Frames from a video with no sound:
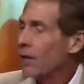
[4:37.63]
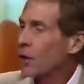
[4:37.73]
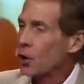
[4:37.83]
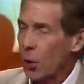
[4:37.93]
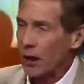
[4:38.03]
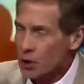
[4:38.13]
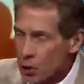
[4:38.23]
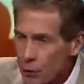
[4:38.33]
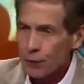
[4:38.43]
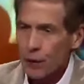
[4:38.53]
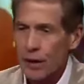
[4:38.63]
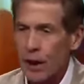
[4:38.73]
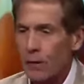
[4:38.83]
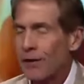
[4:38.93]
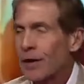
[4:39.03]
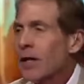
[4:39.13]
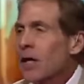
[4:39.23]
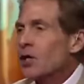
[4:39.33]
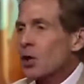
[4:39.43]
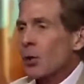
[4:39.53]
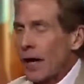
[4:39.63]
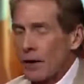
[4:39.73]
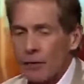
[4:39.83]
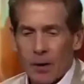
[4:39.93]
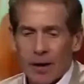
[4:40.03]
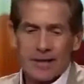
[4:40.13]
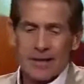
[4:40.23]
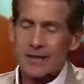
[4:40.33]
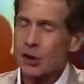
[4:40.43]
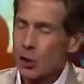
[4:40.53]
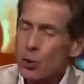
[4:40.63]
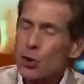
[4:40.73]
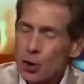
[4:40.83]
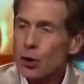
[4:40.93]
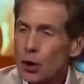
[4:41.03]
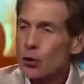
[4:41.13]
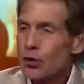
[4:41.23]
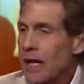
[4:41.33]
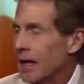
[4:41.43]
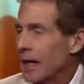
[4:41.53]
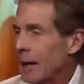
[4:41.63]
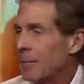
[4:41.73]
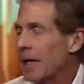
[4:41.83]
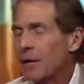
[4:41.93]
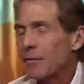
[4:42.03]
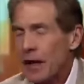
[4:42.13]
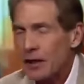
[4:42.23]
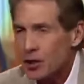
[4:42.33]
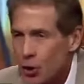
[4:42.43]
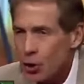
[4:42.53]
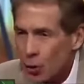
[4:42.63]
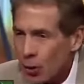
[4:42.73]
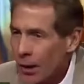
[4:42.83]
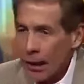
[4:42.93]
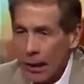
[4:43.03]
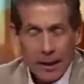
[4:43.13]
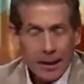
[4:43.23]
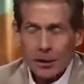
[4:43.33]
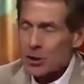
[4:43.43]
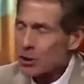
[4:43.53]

They're going to Philadelphia, so everybody says you should lose that game. And if they do, it